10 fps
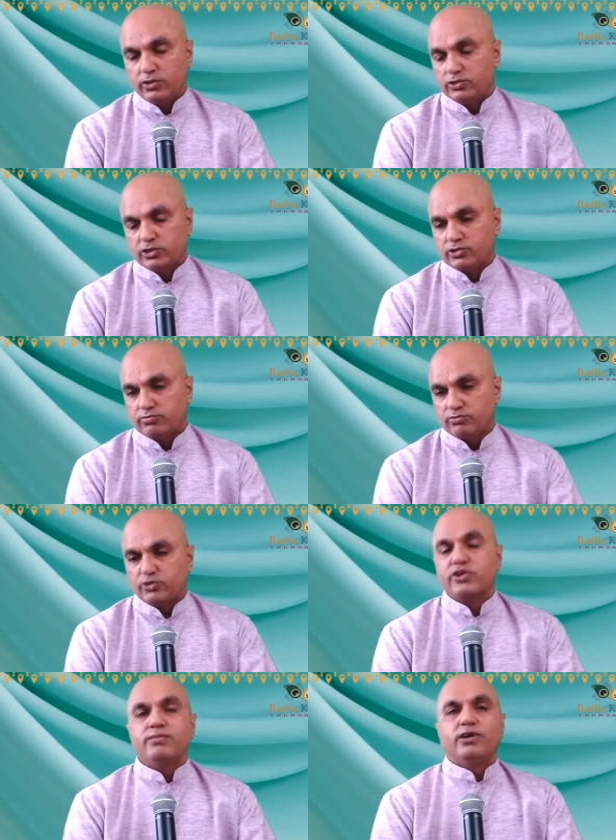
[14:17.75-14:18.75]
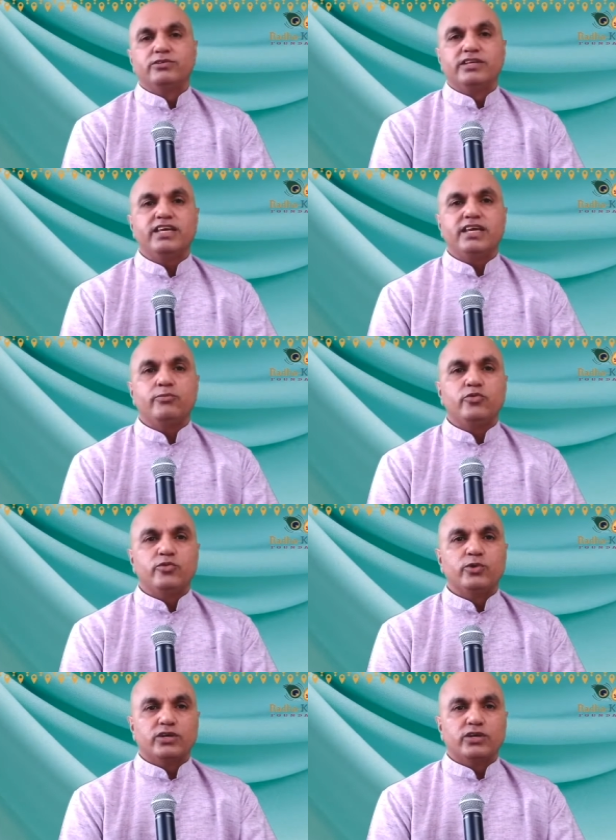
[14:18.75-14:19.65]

We don't just scream out the name.